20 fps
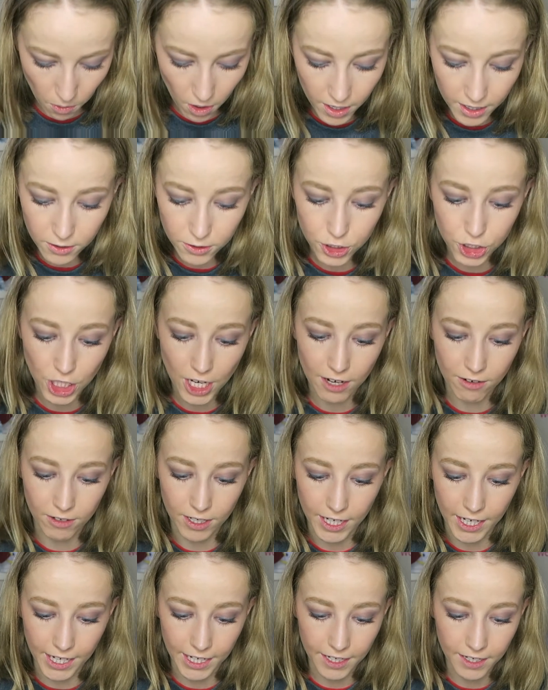Wild
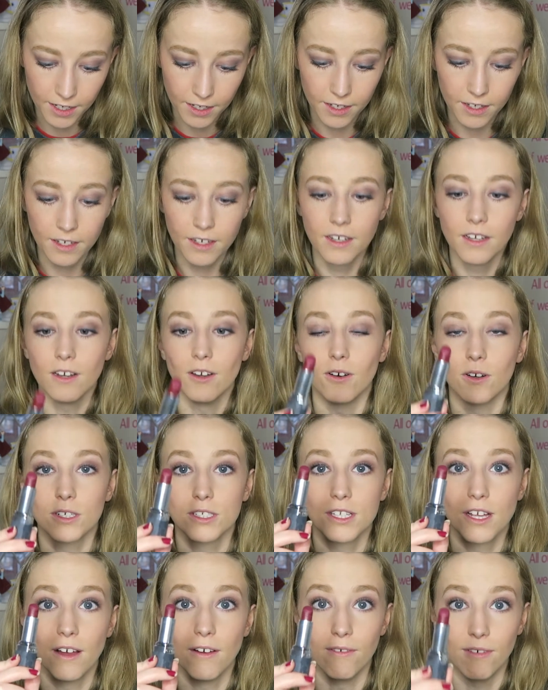cherry
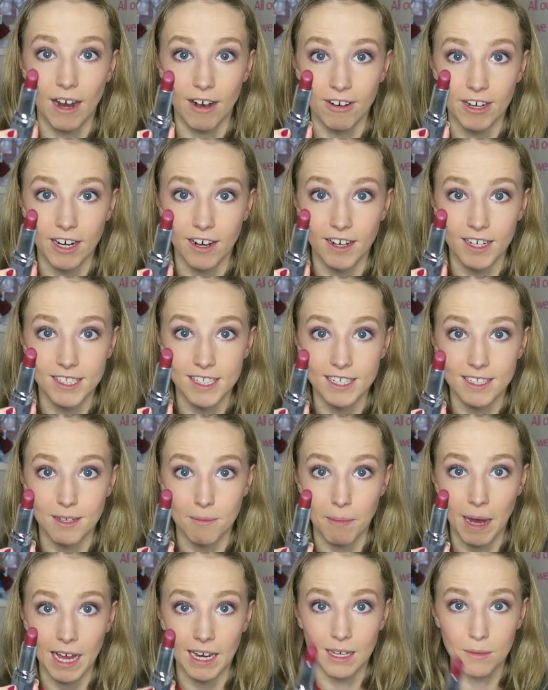looks very nice, and it's
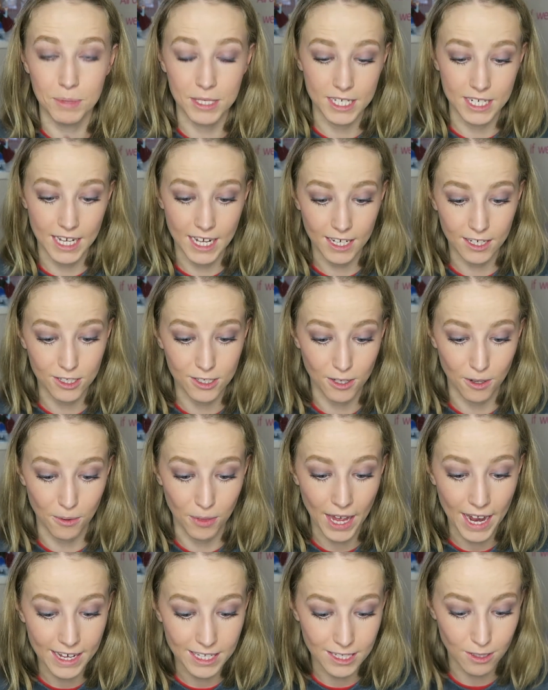a matte lipstick, so
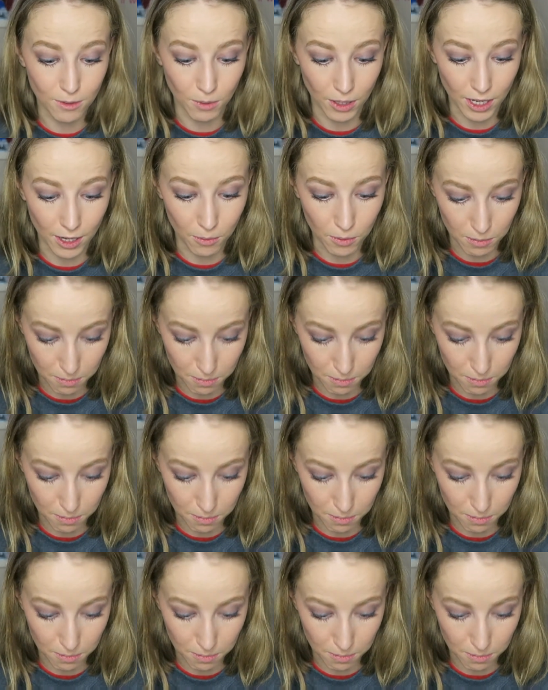that is the one I